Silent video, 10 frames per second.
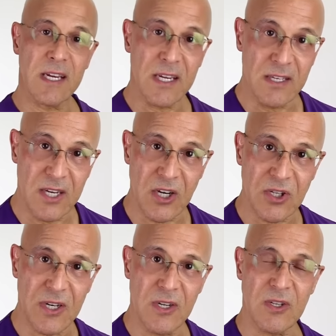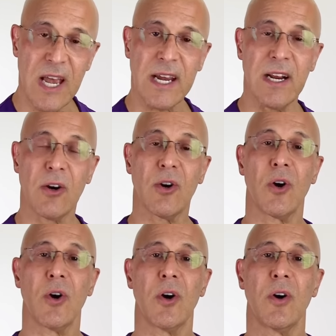conditions that can
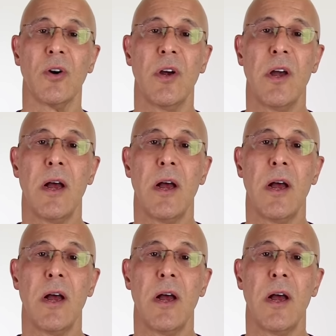occur,